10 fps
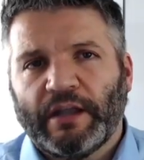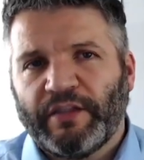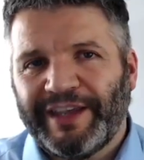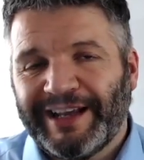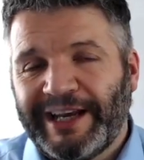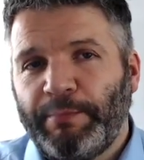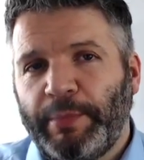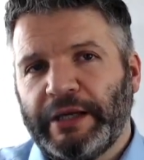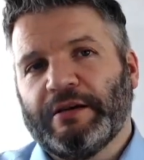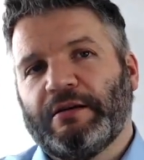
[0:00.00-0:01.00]
The
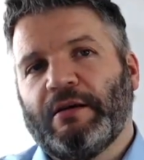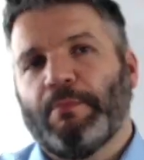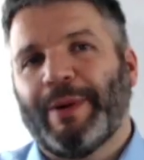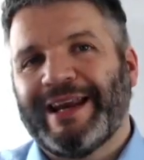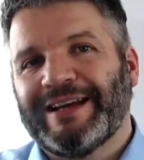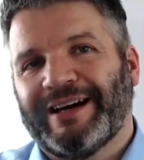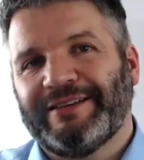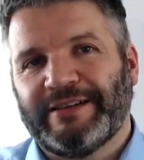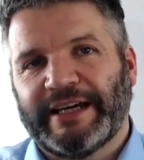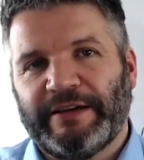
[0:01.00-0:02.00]
Olympian Ben
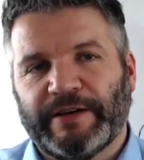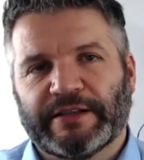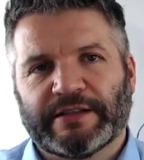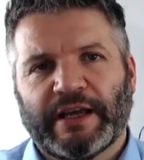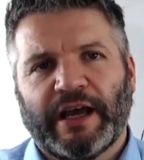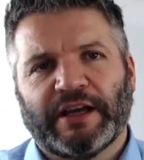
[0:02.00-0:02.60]
Hunt Davis has